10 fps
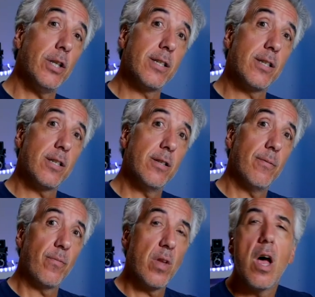this,
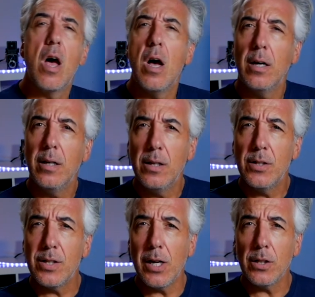
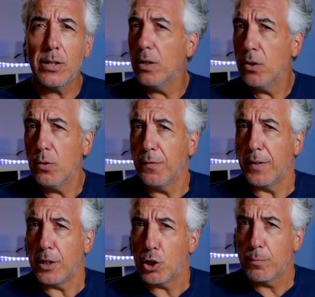start to
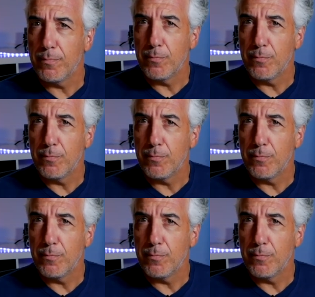finish.